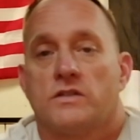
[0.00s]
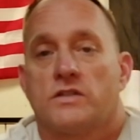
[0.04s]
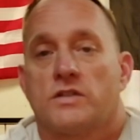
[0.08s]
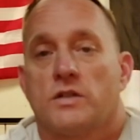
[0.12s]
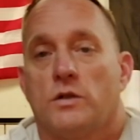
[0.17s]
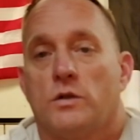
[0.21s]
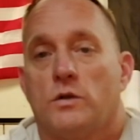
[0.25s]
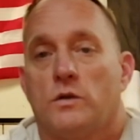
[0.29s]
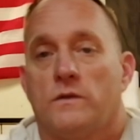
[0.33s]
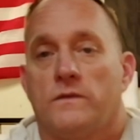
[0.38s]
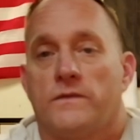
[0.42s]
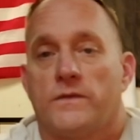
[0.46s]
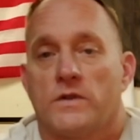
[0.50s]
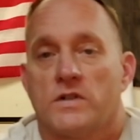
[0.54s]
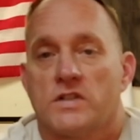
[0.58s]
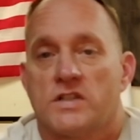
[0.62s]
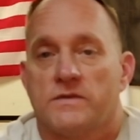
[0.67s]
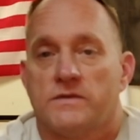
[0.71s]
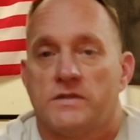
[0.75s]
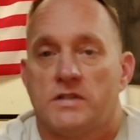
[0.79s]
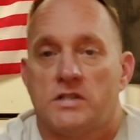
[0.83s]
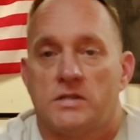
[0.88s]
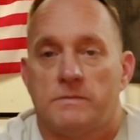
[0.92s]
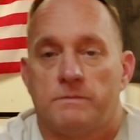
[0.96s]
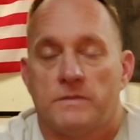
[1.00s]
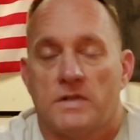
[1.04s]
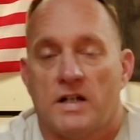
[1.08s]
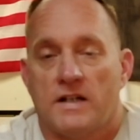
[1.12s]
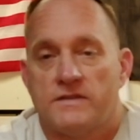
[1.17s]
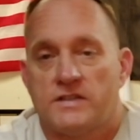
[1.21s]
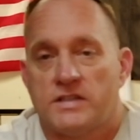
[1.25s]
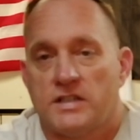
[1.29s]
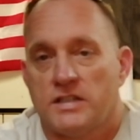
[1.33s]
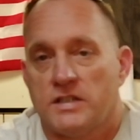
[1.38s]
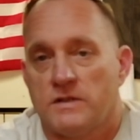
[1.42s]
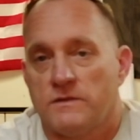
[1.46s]
So first of all,
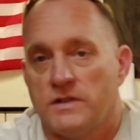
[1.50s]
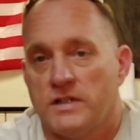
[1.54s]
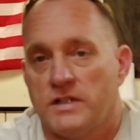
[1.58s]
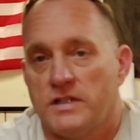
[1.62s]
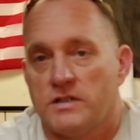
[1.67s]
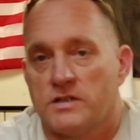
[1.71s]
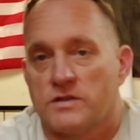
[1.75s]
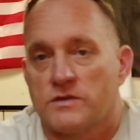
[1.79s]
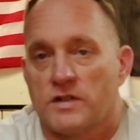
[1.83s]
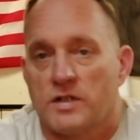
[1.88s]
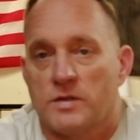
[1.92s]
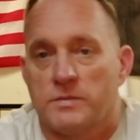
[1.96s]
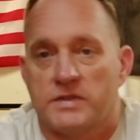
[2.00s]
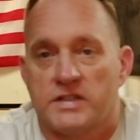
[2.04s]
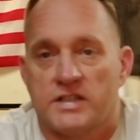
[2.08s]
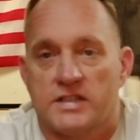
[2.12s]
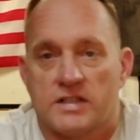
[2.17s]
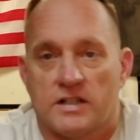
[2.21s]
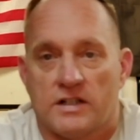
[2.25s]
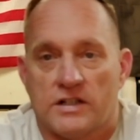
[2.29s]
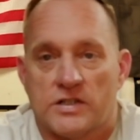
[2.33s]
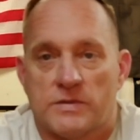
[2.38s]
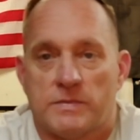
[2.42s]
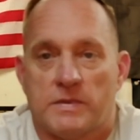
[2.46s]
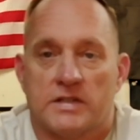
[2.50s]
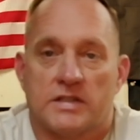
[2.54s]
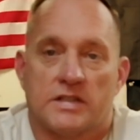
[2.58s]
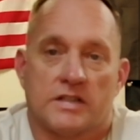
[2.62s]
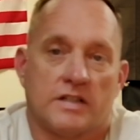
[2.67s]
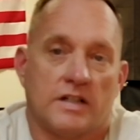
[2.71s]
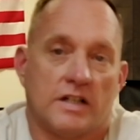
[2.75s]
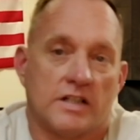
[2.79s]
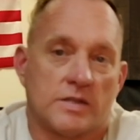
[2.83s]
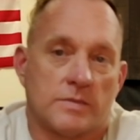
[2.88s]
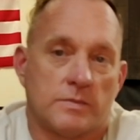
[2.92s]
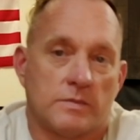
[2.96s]
I've seen the videos where everybody talks about the
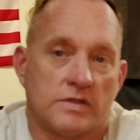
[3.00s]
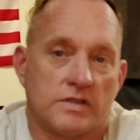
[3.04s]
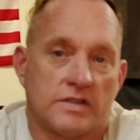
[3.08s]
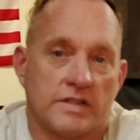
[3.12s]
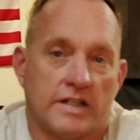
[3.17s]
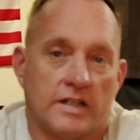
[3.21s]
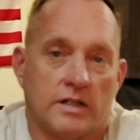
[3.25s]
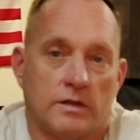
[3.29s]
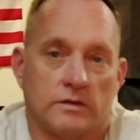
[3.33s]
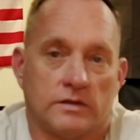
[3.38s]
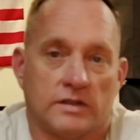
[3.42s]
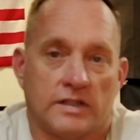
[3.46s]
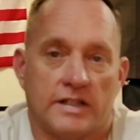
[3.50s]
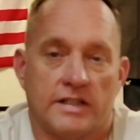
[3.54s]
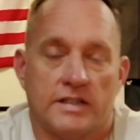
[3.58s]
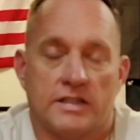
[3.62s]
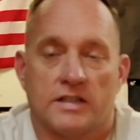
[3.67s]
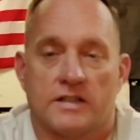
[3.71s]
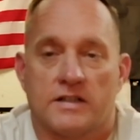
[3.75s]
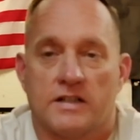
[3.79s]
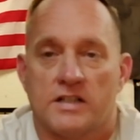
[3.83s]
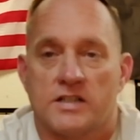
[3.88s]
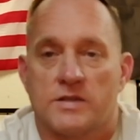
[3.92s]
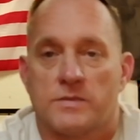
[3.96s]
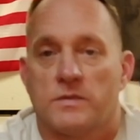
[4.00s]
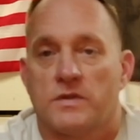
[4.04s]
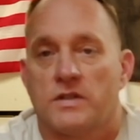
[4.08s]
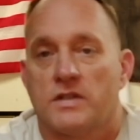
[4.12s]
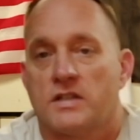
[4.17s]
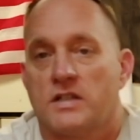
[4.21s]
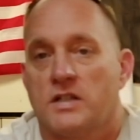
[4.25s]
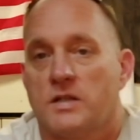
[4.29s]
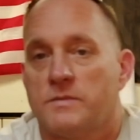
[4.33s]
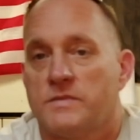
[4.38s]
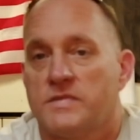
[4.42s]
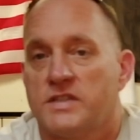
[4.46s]
customers they don't like, the customer
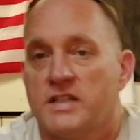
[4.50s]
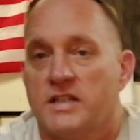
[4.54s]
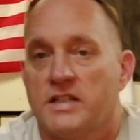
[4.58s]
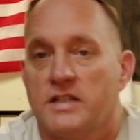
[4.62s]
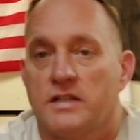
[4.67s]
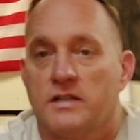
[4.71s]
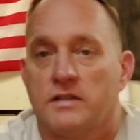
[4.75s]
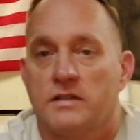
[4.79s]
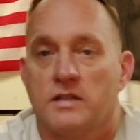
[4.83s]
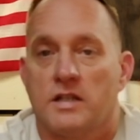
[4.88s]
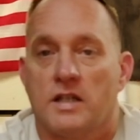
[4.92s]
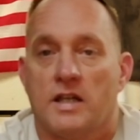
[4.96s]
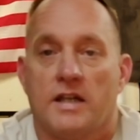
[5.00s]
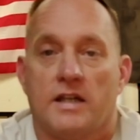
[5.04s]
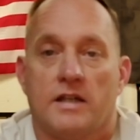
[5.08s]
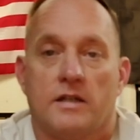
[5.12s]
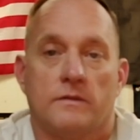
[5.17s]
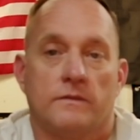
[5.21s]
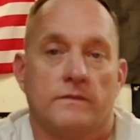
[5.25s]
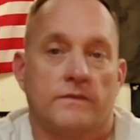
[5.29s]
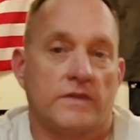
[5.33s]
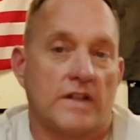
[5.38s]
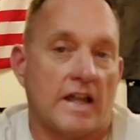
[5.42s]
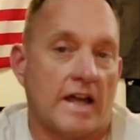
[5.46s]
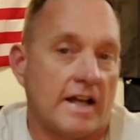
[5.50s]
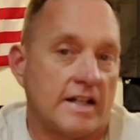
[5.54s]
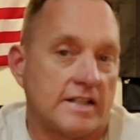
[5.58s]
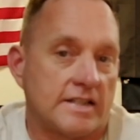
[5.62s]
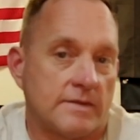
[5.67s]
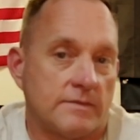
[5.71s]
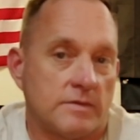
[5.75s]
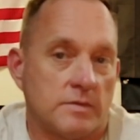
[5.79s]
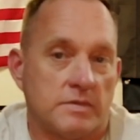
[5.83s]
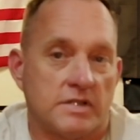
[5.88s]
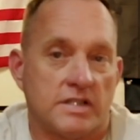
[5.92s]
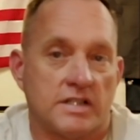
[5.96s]
that comes in and
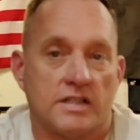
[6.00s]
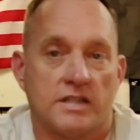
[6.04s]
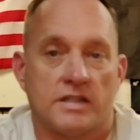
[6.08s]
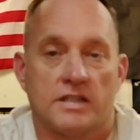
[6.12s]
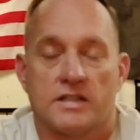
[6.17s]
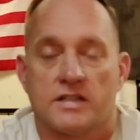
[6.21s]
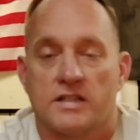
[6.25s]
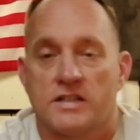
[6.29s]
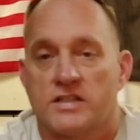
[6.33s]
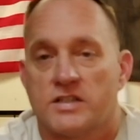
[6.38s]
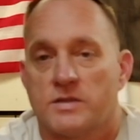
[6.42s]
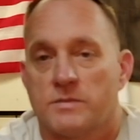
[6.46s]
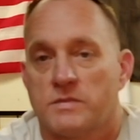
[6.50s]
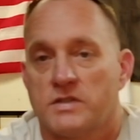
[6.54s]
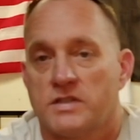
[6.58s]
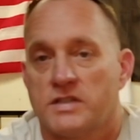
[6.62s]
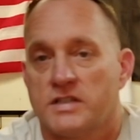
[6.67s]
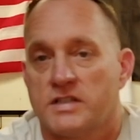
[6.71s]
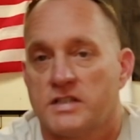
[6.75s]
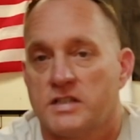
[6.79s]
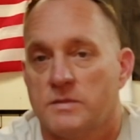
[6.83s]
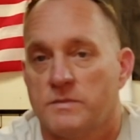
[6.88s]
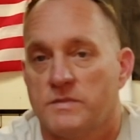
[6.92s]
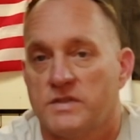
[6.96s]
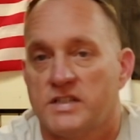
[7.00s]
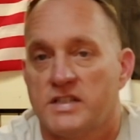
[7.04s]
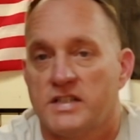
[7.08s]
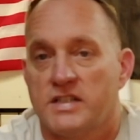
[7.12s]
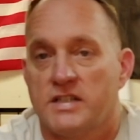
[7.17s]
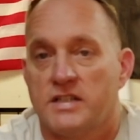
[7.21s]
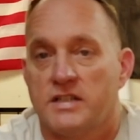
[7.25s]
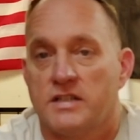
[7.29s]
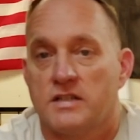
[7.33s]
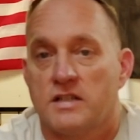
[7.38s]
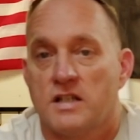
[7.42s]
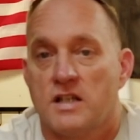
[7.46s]
flags everybody, the customer that comes
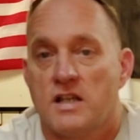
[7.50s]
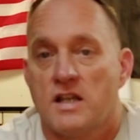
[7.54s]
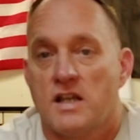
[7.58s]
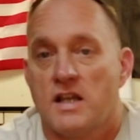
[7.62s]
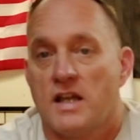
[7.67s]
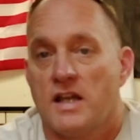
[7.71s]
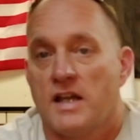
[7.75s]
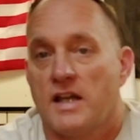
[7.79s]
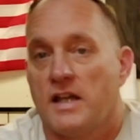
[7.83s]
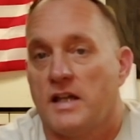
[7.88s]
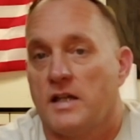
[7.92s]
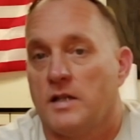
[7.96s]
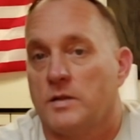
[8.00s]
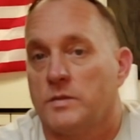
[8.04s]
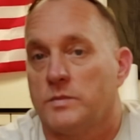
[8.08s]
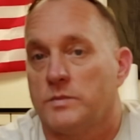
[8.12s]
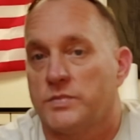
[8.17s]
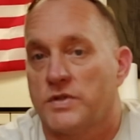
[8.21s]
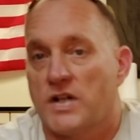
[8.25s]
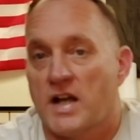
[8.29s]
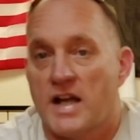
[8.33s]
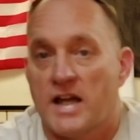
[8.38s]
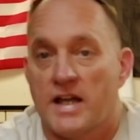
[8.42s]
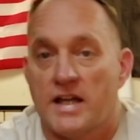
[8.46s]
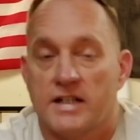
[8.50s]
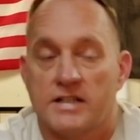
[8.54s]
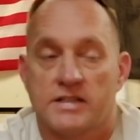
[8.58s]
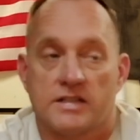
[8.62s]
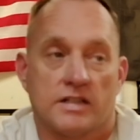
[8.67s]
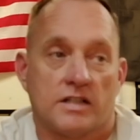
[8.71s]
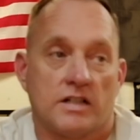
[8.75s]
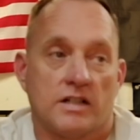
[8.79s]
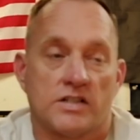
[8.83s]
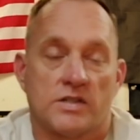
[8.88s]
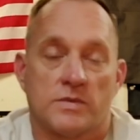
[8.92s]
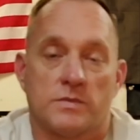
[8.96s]
in and brags,
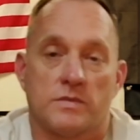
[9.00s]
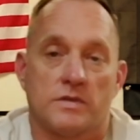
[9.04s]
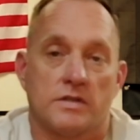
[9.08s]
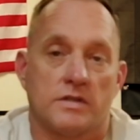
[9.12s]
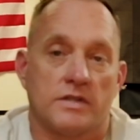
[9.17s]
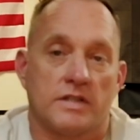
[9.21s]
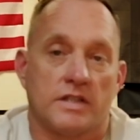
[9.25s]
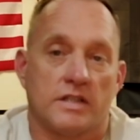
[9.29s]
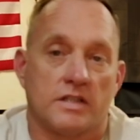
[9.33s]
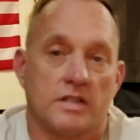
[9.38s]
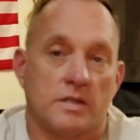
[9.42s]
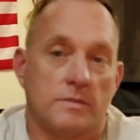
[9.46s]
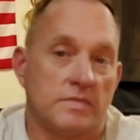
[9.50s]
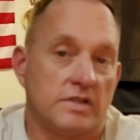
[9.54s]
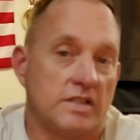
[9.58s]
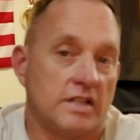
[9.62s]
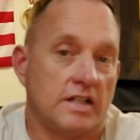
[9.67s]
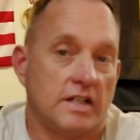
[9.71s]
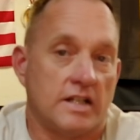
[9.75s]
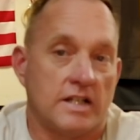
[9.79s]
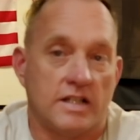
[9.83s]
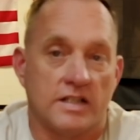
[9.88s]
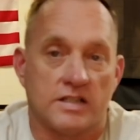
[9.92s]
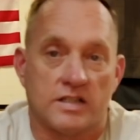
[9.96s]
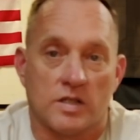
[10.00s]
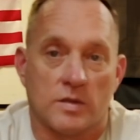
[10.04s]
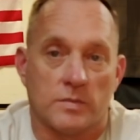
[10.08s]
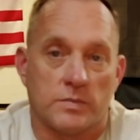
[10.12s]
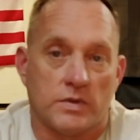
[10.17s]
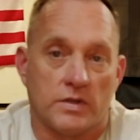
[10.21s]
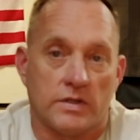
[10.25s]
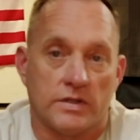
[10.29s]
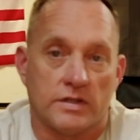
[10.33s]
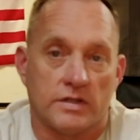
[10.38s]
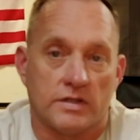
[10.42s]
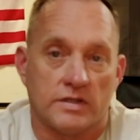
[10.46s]
the customer that comes in and eats
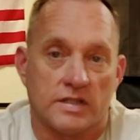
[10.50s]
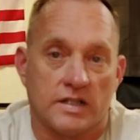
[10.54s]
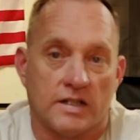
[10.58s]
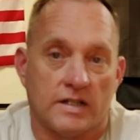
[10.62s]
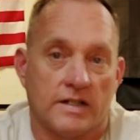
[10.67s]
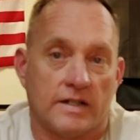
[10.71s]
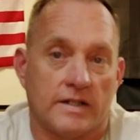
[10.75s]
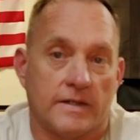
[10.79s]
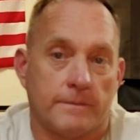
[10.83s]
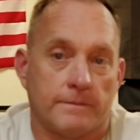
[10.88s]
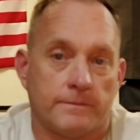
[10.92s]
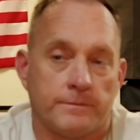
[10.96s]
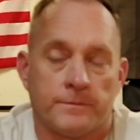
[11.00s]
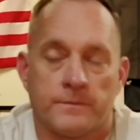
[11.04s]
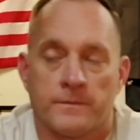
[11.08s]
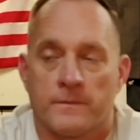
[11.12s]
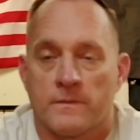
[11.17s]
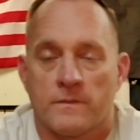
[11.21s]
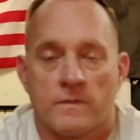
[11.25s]
up all your time.